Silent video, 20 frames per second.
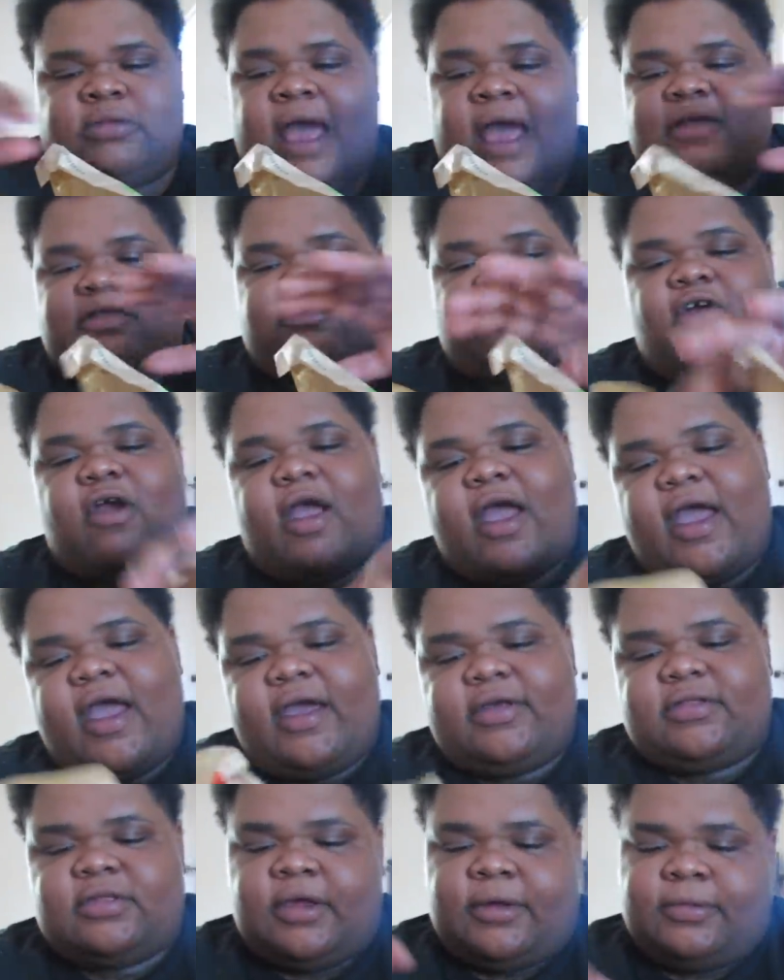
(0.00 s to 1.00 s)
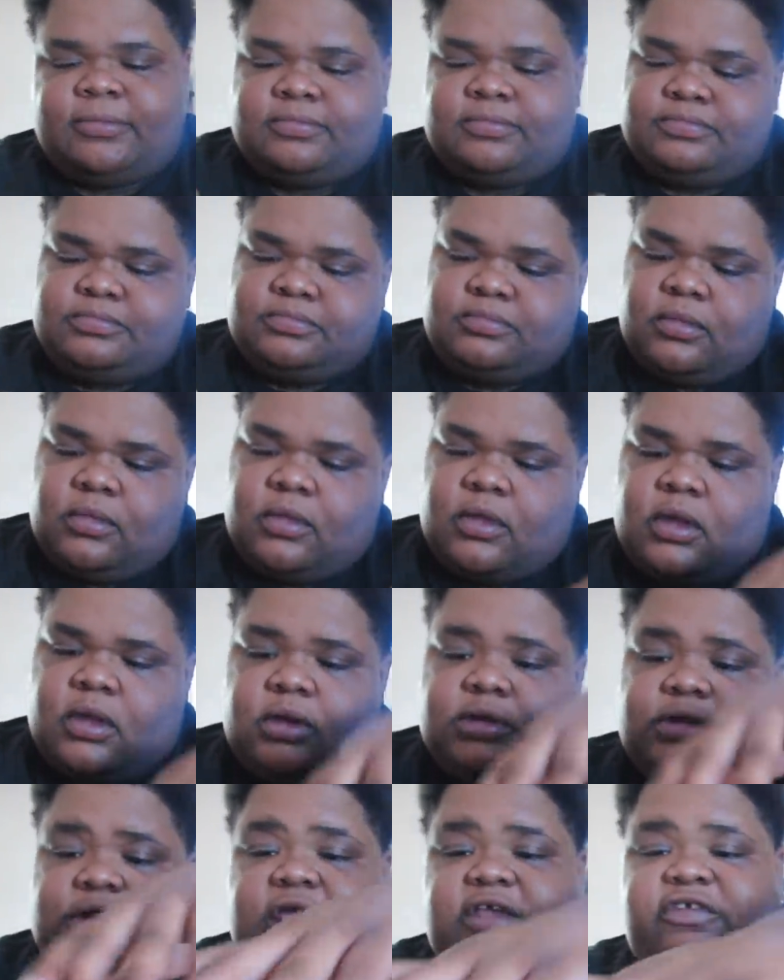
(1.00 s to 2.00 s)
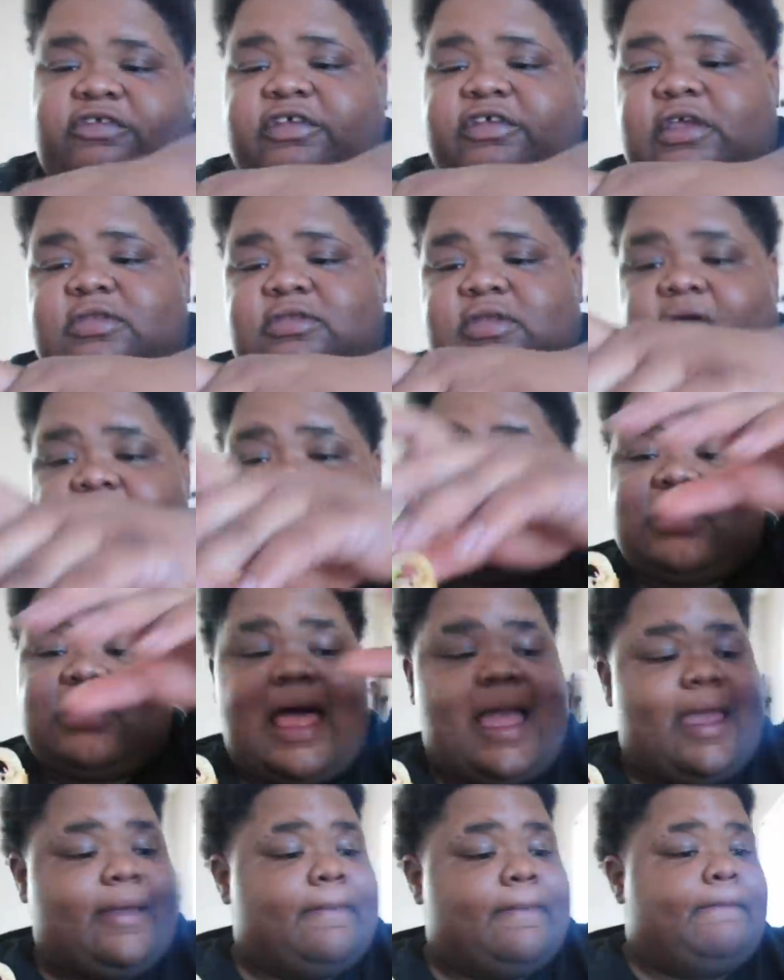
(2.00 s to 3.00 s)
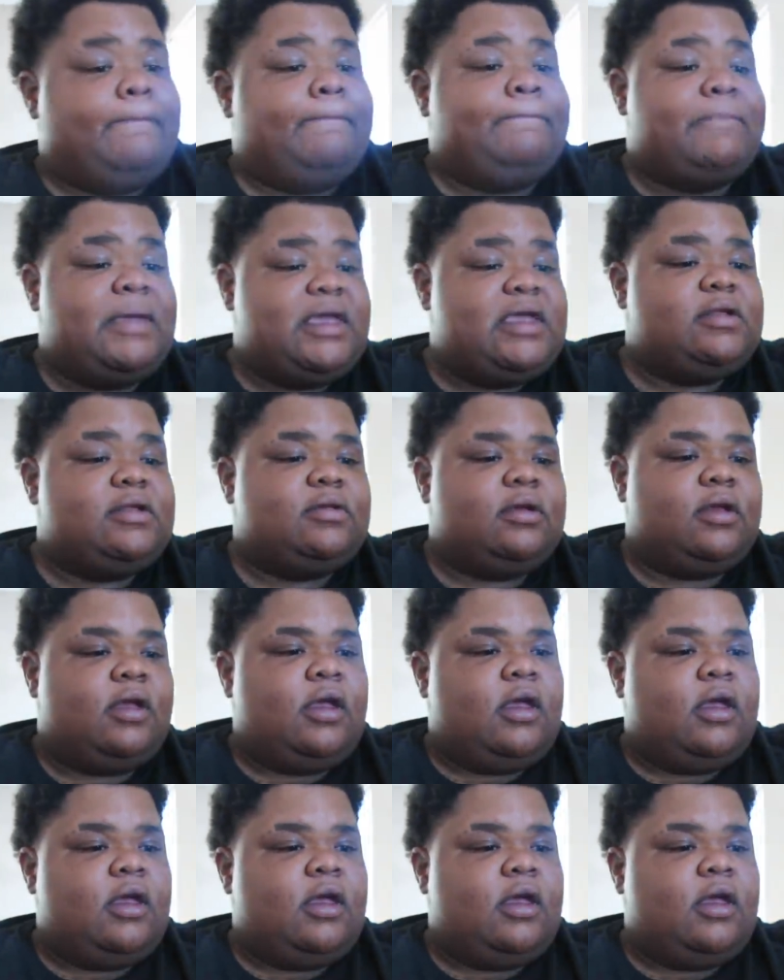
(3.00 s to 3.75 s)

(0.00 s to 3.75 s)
That's crazy. This shit tastes like meat.